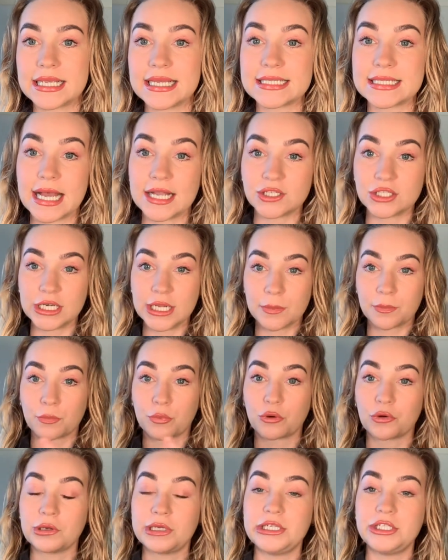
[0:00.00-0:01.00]
It's actually a
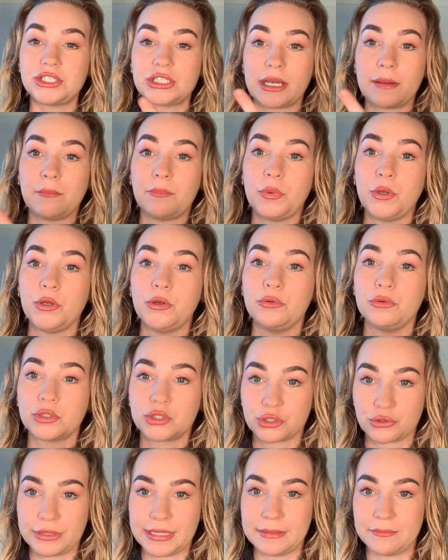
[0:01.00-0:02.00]
pre-shampoo
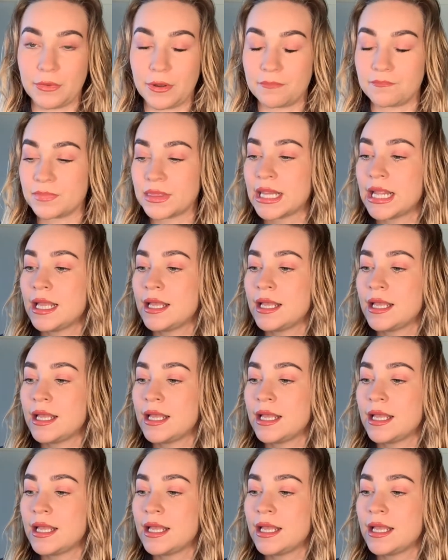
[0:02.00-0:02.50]
treatment.